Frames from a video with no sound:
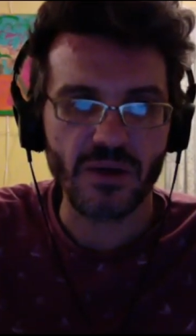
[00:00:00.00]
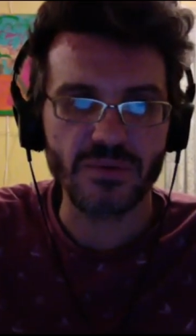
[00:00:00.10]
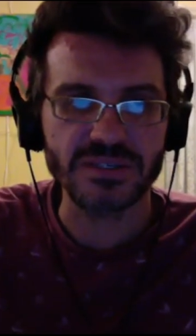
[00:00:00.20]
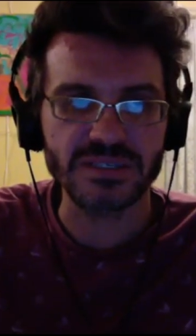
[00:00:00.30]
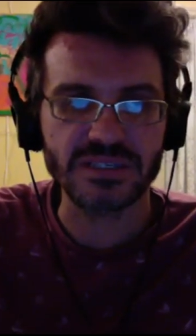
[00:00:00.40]

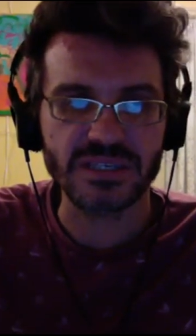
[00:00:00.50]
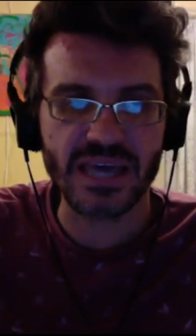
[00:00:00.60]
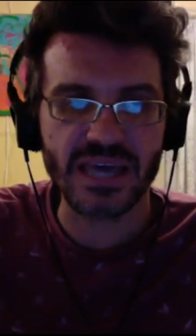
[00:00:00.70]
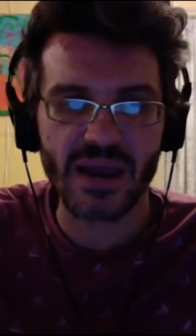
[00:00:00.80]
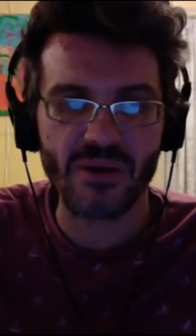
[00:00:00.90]
That was
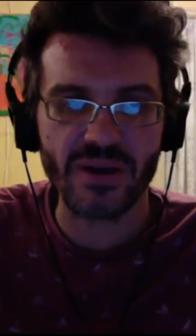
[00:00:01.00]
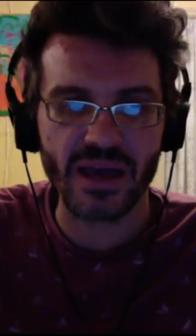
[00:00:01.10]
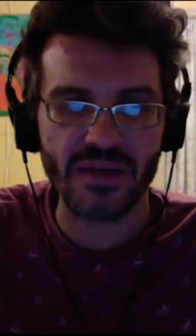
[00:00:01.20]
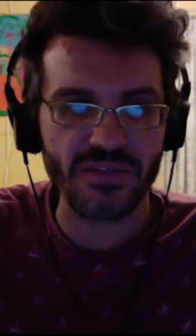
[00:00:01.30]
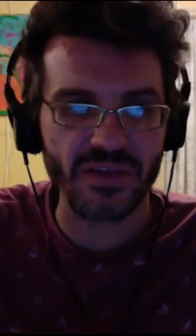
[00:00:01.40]
Carrie,
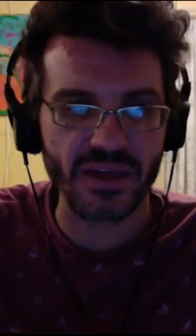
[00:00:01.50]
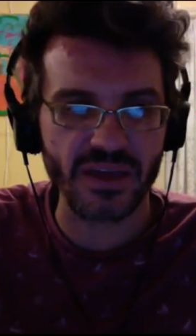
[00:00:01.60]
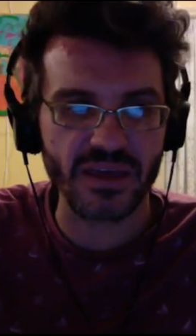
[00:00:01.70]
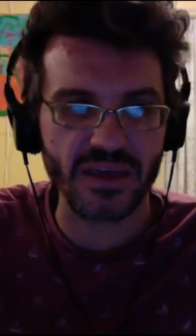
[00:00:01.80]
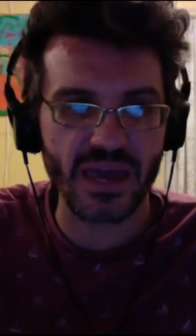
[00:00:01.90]
I think.